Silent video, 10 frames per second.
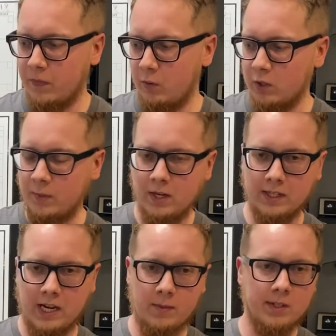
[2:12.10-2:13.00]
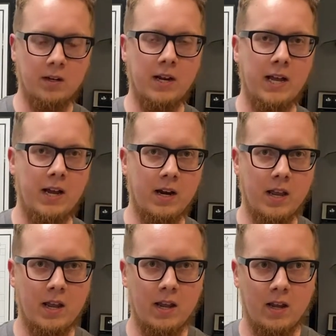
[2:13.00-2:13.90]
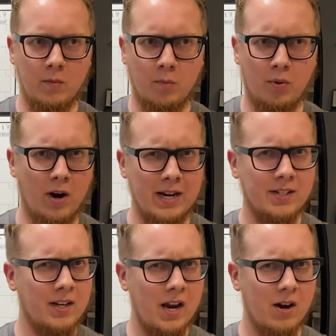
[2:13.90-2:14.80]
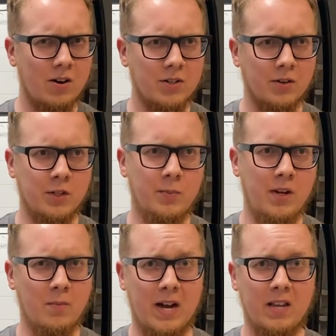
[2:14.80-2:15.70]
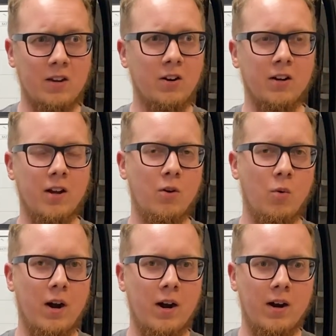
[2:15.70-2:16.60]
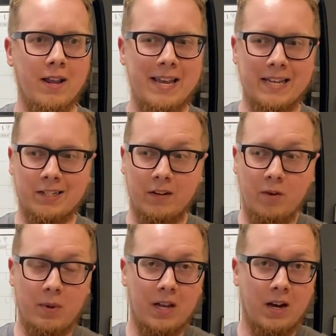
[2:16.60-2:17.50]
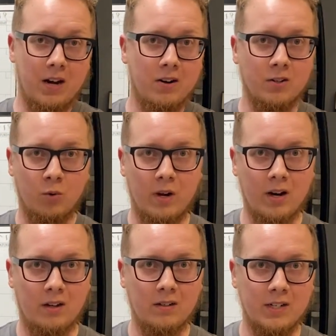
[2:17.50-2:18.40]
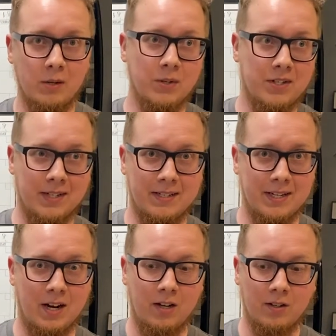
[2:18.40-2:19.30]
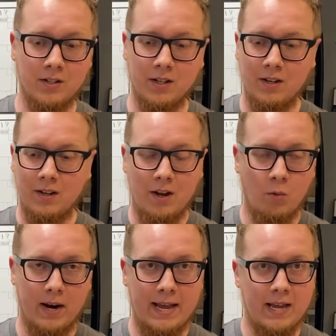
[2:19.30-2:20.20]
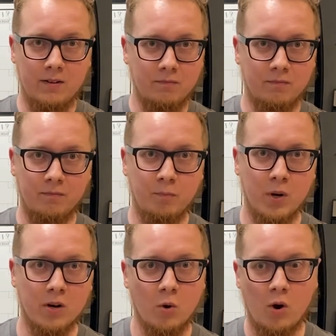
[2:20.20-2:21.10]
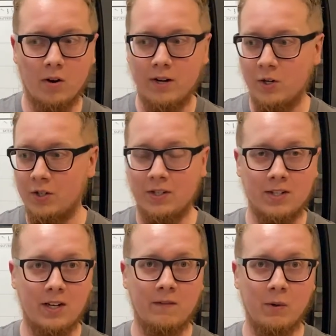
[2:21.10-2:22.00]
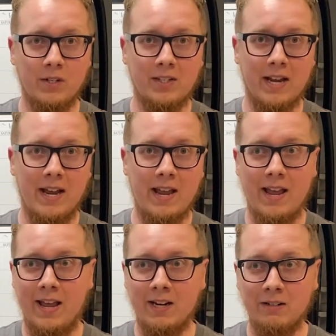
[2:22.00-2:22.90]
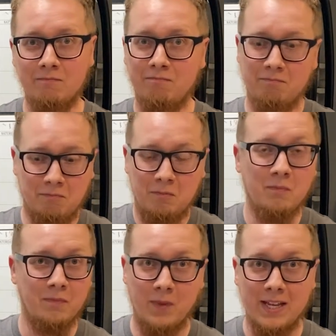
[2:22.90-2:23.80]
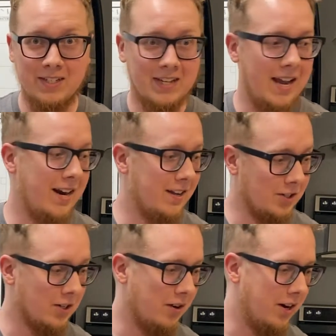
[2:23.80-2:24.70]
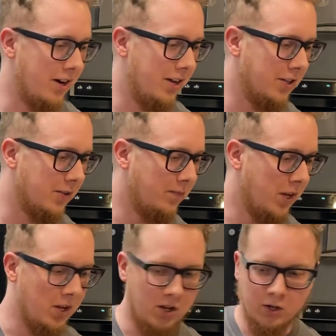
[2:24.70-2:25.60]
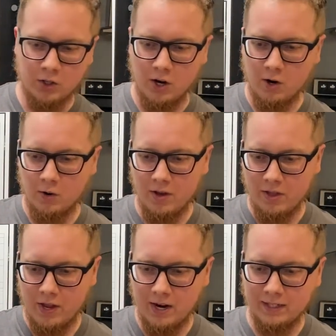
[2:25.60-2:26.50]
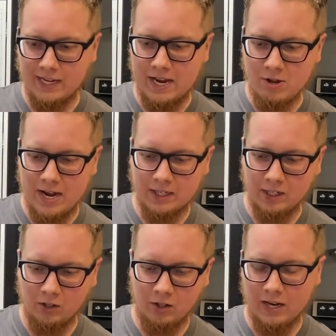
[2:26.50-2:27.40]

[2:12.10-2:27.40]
was because Amazon had a pricing error, so to speak, about a year ago, where instead of it being $120, it was $60. I went ahead and put an order in just to see if it would stay, and it stayed, and so here it is. So there's that. You guys can look